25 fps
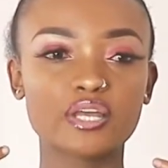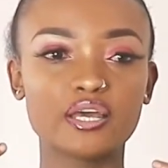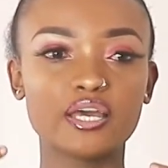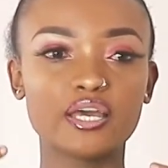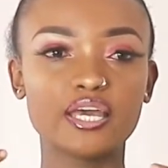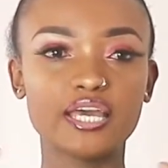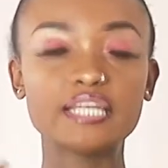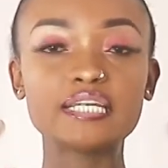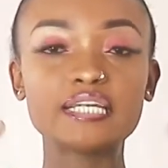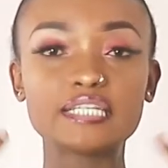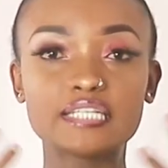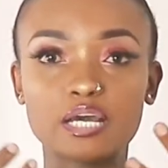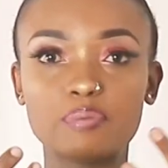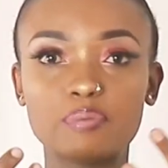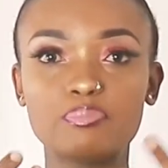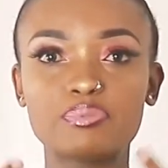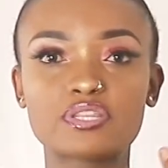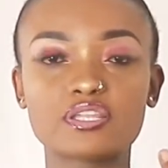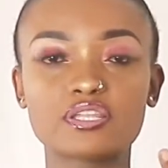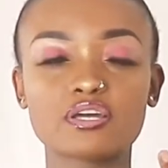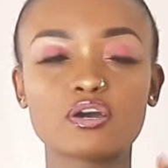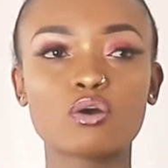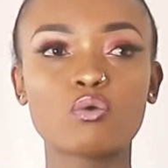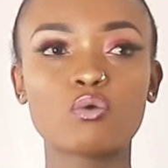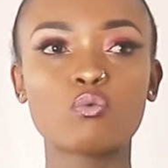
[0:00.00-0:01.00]
in depth
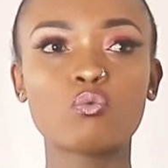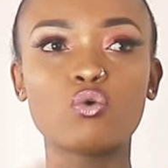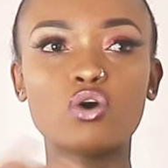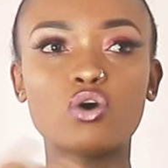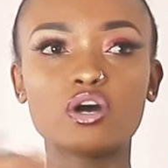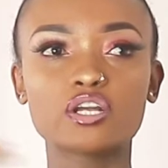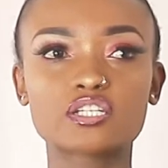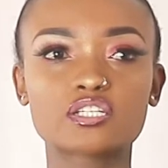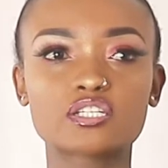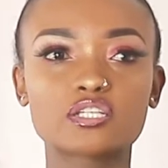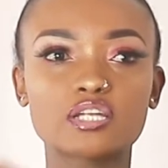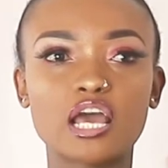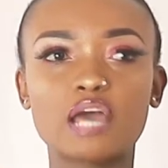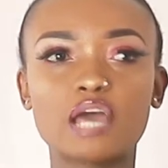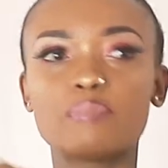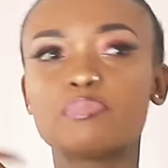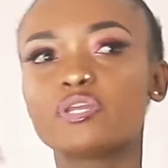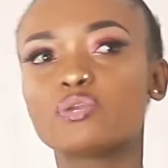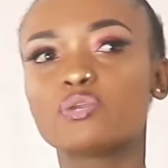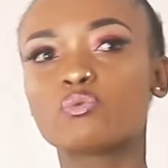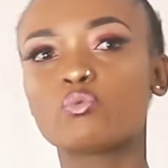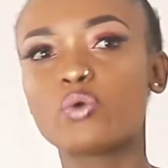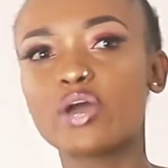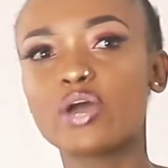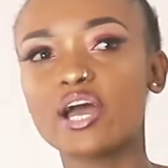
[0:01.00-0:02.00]
what, I
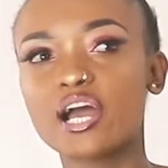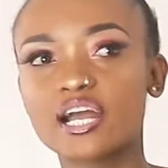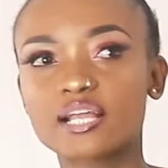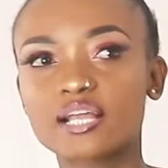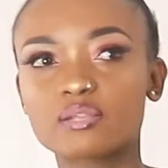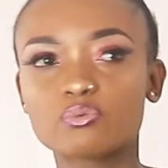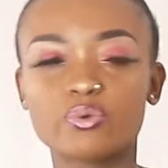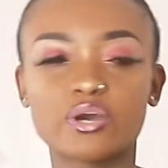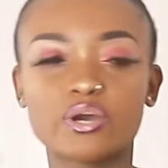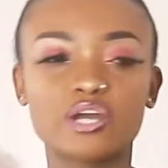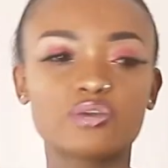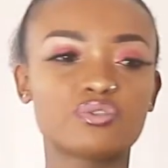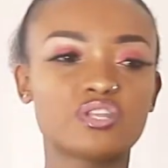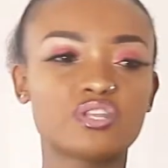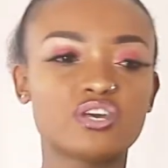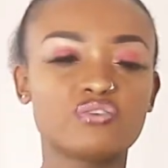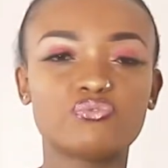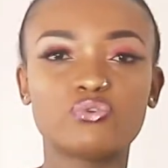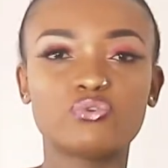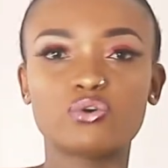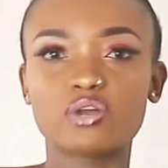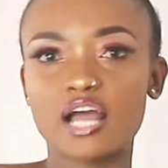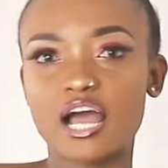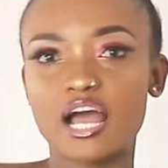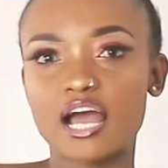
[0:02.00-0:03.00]
mean, where do they
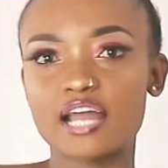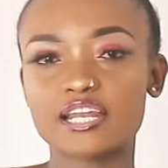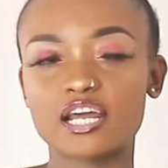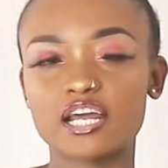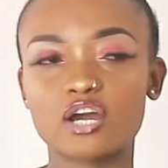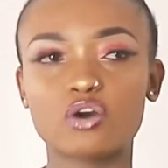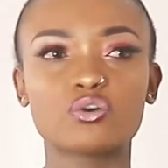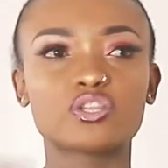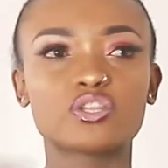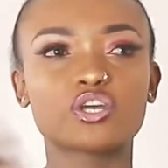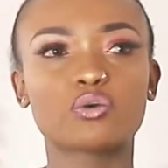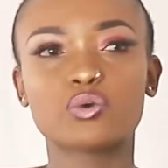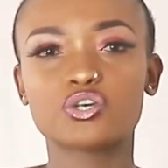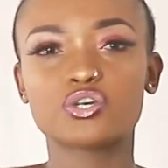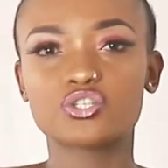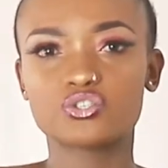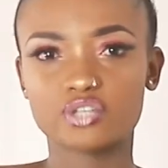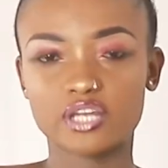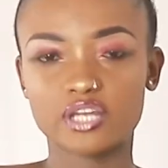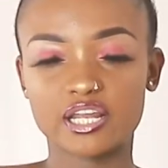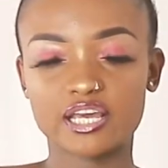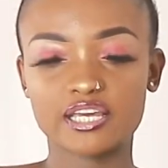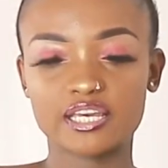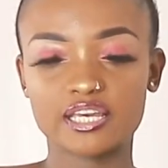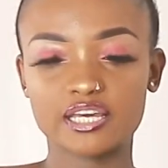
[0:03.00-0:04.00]
fall under, or the question that
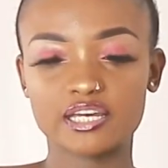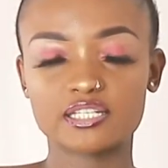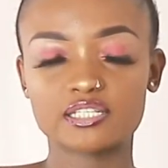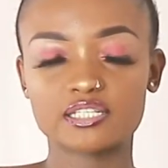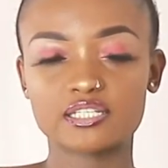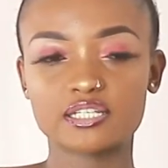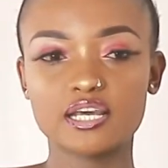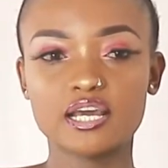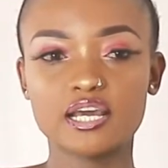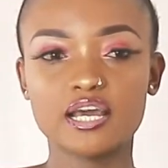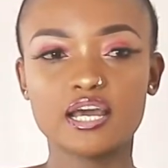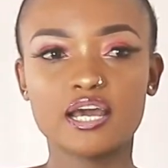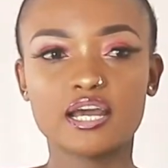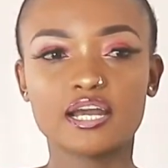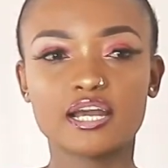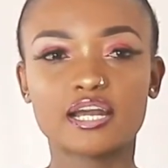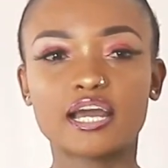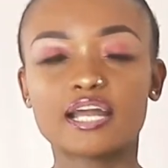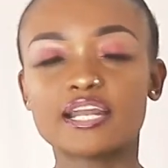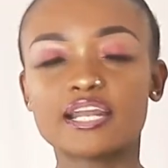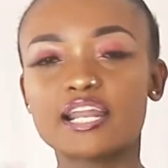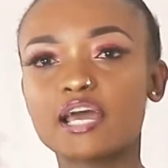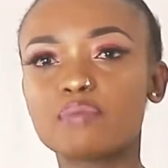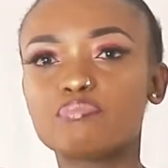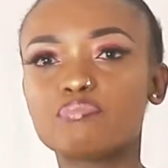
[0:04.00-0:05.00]
I get,
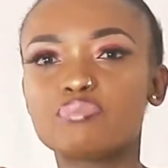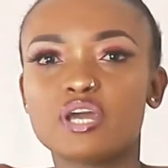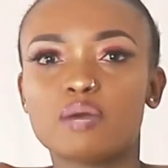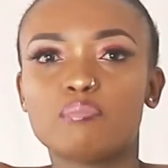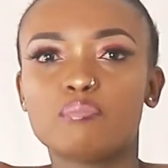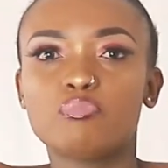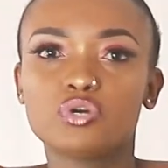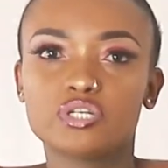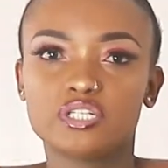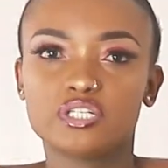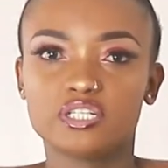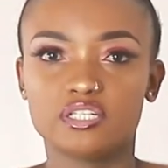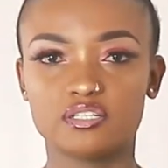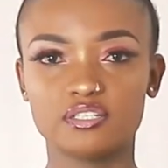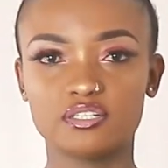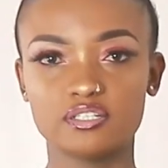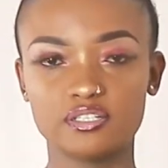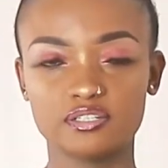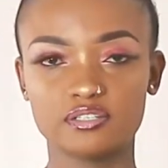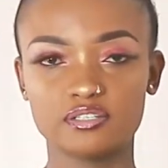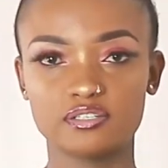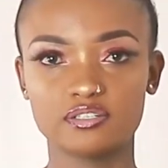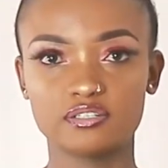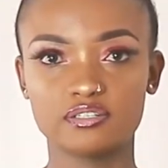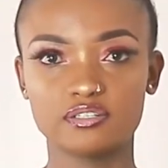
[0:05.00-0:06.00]
can I be a model?
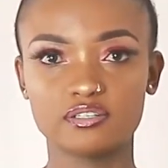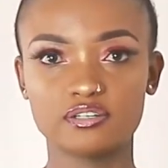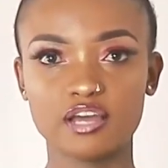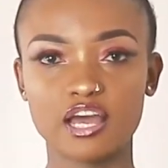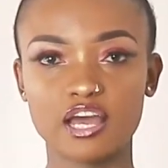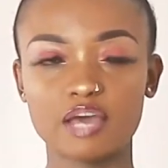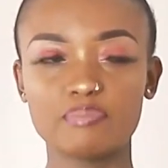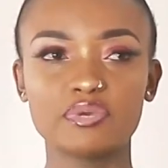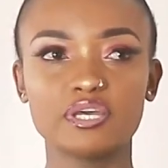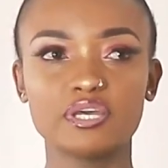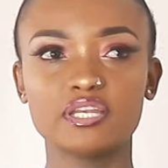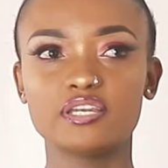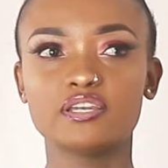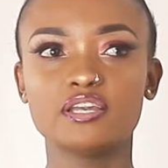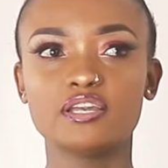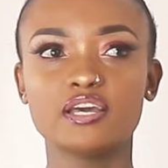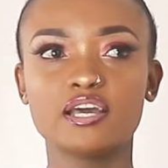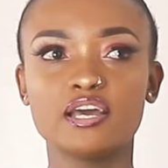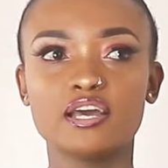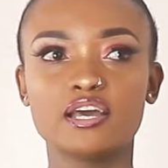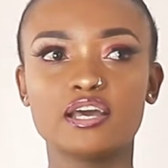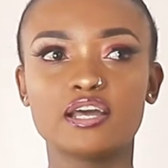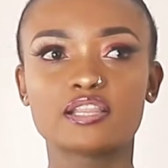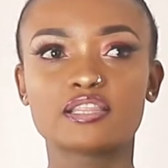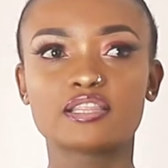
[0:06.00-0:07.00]
I mean,
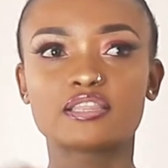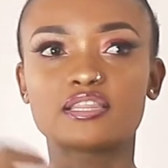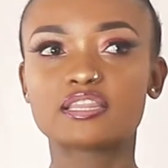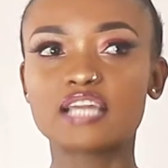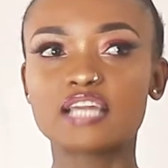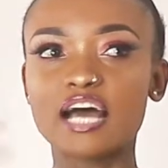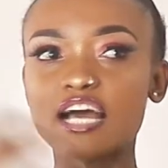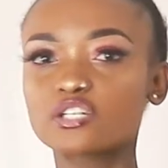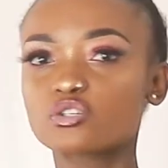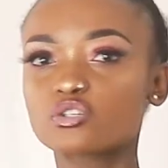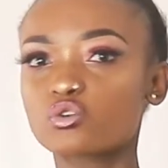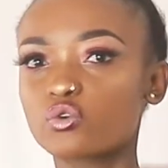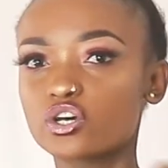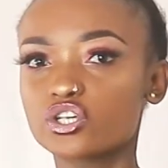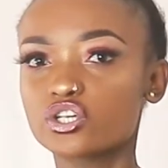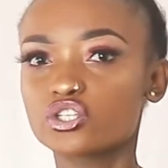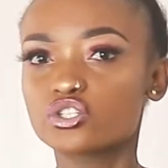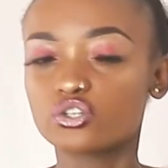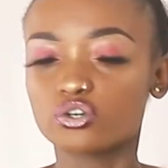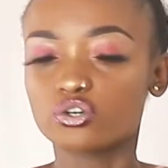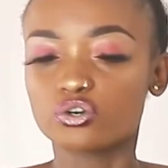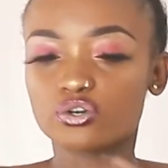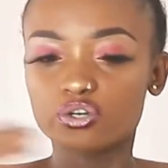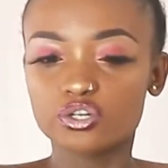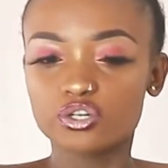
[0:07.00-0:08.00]
that
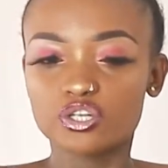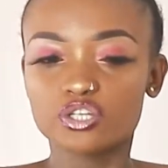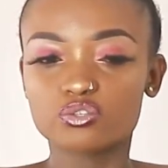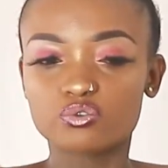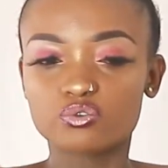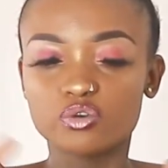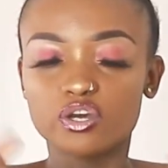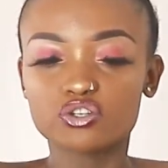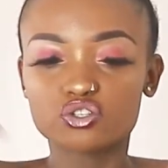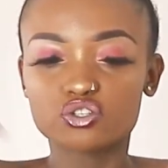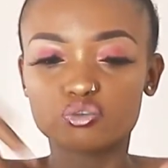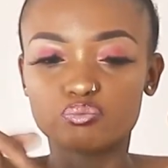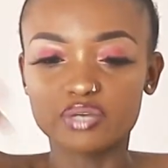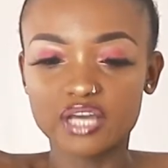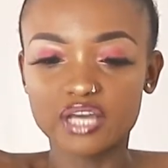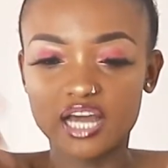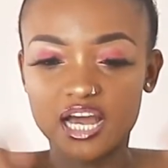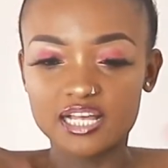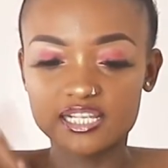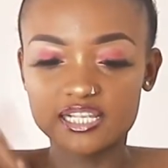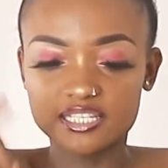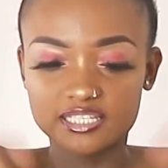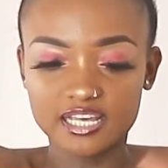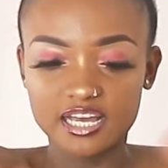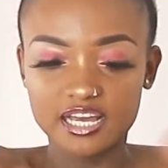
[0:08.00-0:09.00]
question is going to be
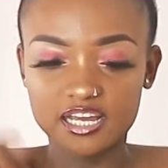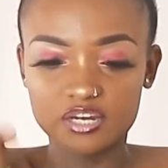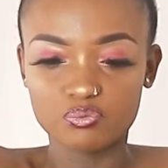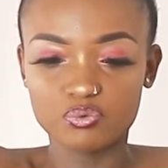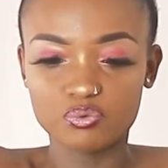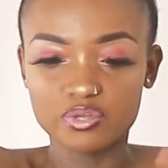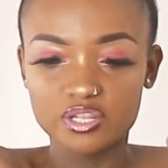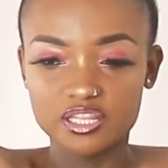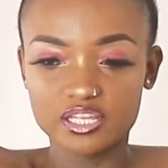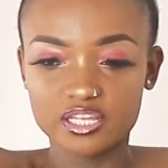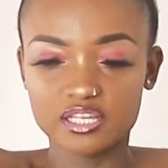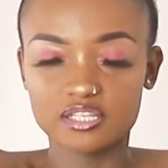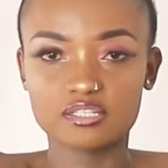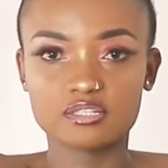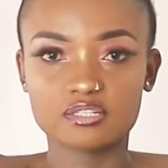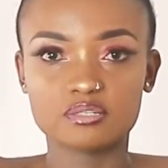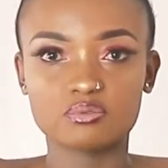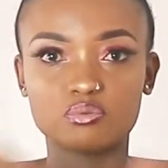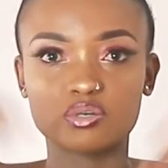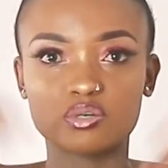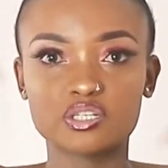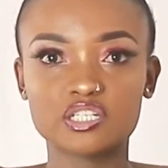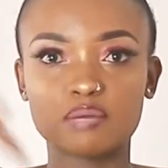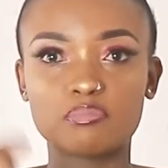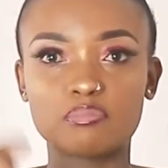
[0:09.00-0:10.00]
answered with this,
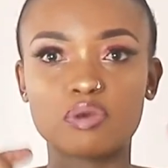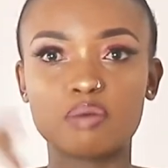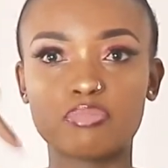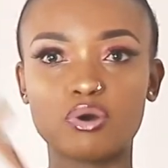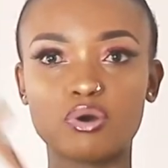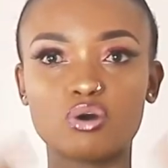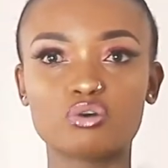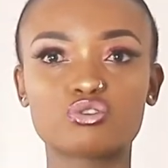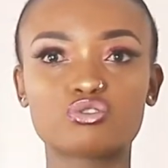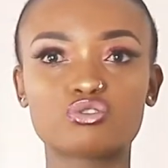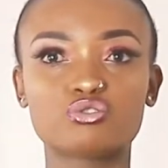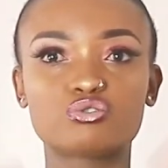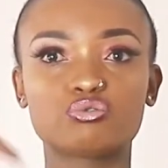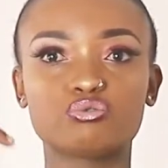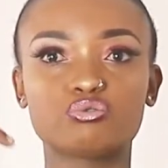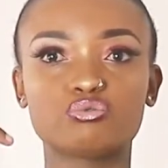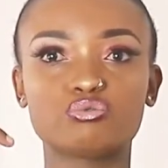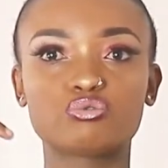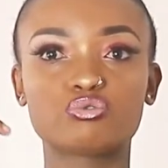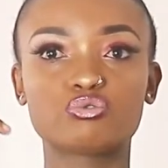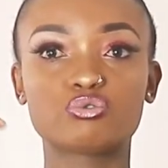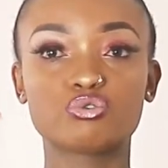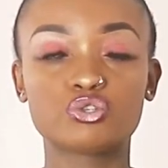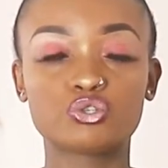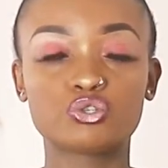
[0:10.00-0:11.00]
what I'm about
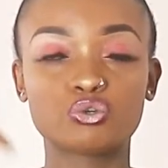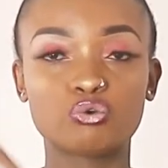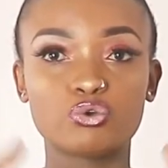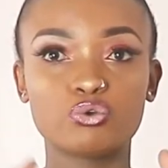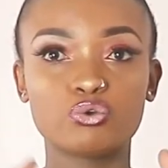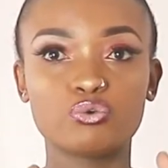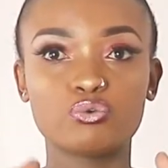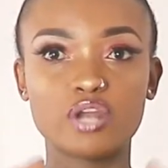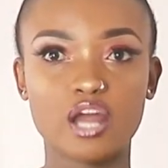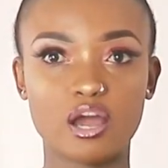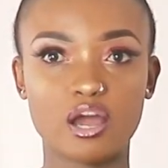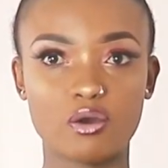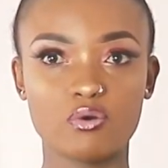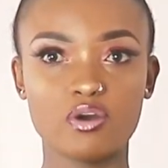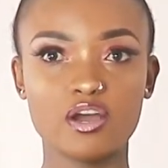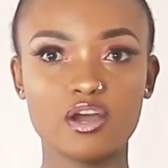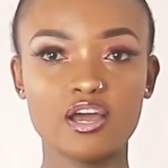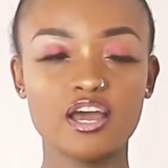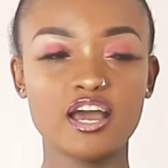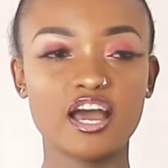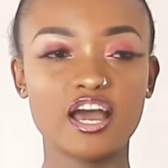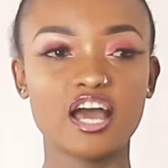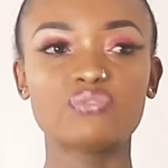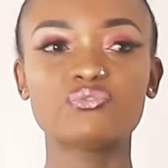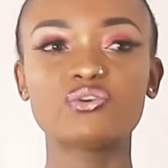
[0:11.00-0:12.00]
to show you now.
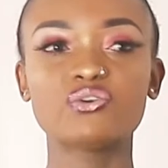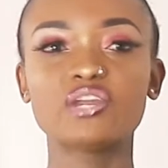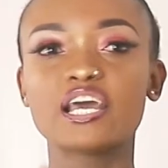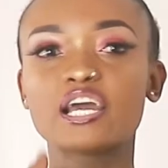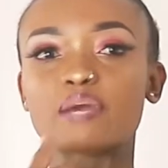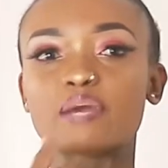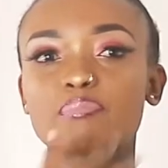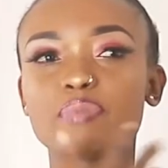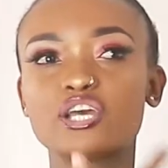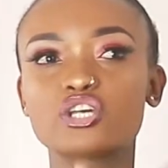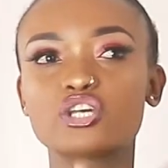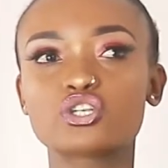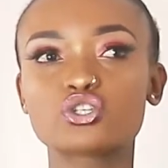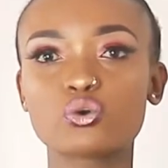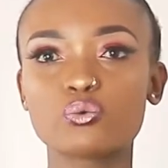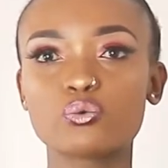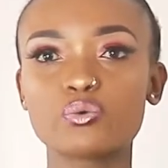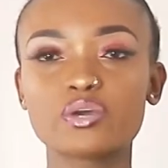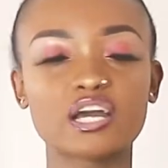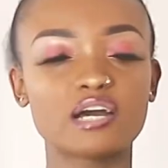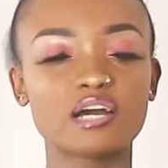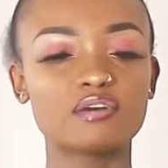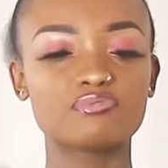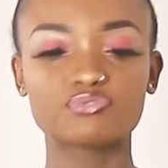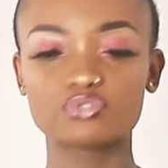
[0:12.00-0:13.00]
I feel like by showing,
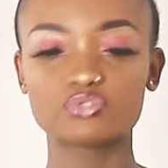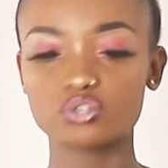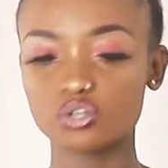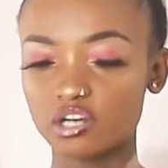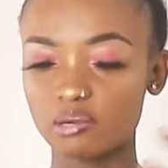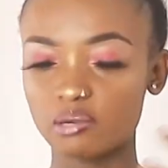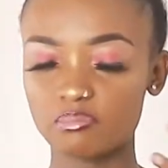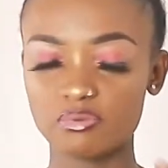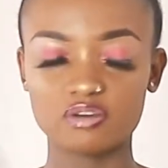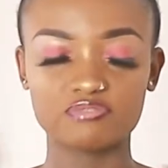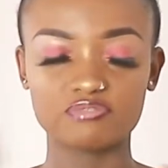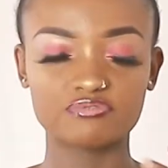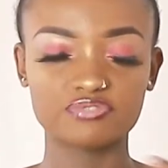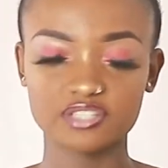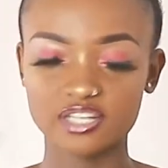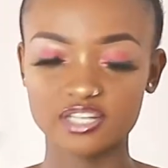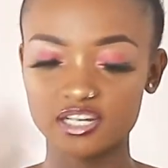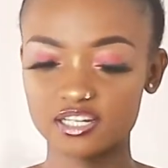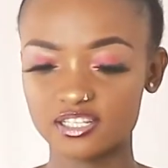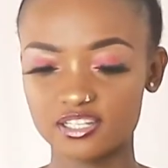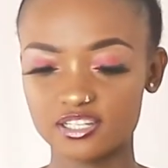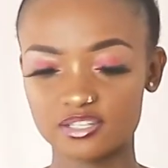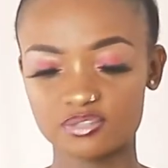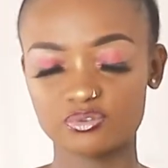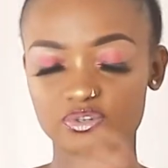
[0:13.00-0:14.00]
I've said
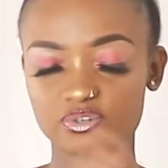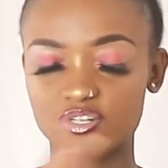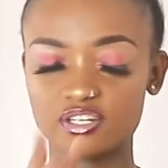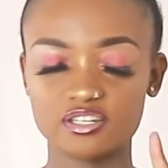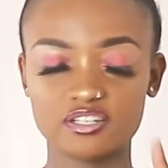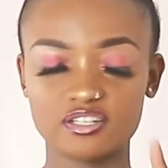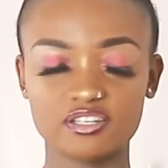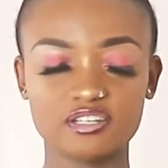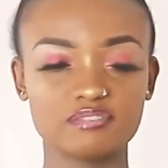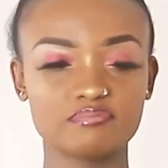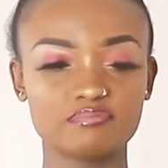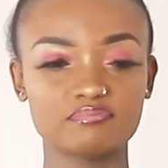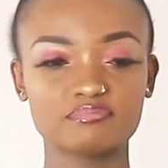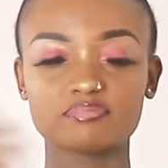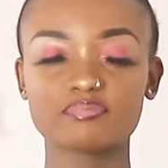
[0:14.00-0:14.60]
this already.